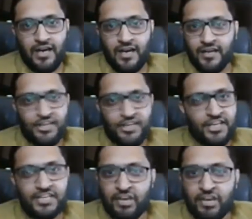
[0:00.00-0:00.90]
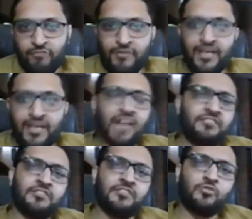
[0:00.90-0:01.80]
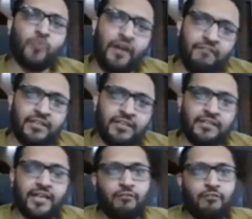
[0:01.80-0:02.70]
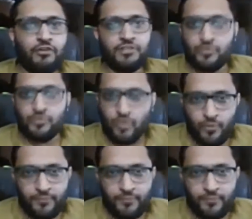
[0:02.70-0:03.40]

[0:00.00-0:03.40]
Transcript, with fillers: he gave me answers to everything that I wanted to know.